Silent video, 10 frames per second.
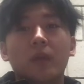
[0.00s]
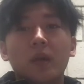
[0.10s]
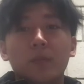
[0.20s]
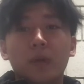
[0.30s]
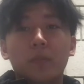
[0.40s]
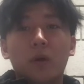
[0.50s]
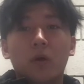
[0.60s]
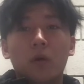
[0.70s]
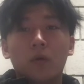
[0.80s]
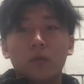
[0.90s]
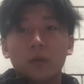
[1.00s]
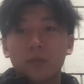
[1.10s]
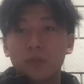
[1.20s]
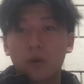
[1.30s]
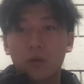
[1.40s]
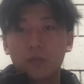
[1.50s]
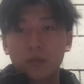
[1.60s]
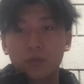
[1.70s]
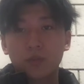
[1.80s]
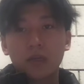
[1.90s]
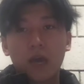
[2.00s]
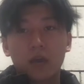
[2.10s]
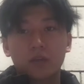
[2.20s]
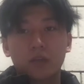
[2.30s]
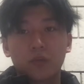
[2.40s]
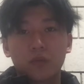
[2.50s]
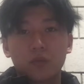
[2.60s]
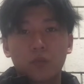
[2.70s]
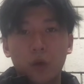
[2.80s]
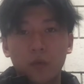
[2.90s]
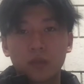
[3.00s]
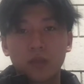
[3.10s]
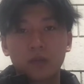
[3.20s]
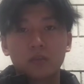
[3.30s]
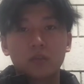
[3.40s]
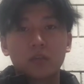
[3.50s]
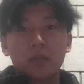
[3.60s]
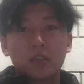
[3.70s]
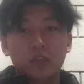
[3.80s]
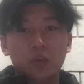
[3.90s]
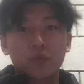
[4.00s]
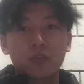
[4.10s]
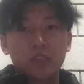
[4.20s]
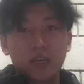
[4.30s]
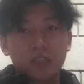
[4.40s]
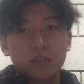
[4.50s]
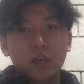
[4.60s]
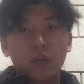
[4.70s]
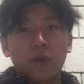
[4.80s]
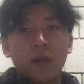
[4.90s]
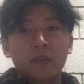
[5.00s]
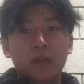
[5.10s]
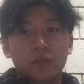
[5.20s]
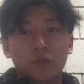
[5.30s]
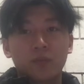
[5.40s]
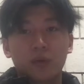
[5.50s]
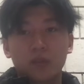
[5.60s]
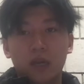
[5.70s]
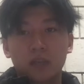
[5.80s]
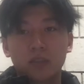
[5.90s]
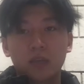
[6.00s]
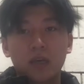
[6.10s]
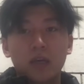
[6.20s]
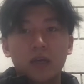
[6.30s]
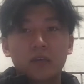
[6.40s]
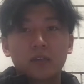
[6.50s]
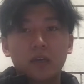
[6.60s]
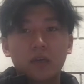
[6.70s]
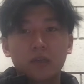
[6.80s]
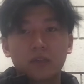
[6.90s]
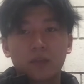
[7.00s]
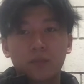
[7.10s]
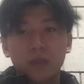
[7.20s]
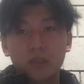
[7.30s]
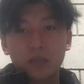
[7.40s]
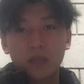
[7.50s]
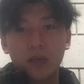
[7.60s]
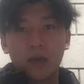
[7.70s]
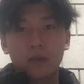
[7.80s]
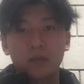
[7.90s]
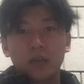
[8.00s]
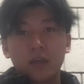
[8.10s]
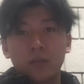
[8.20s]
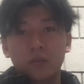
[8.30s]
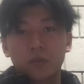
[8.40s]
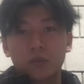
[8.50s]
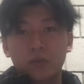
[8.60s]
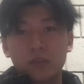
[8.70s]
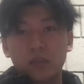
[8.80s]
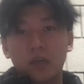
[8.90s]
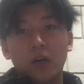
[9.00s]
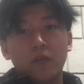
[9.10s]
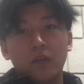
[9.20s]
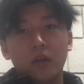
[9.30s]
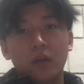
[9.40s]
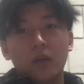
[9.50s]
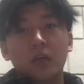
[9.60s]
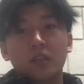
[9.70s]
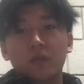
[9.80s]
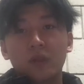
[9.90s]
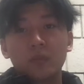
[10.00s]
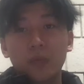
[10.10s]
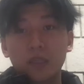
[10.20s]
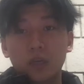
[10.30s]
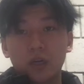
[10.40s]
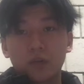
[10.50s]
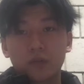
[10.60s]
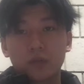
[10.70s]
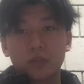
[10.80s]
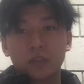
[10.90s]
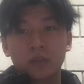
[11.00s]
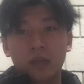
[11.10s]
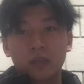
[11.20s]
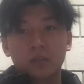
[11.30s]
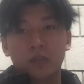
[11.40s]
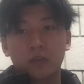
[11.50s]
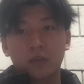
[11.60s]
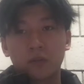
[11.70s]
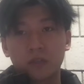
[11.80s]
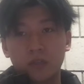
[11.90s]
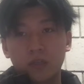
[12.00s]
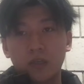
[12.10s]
people naturally have serious worries and general rejection of unnatural products. The instability and immaturity of the development of transgenic technology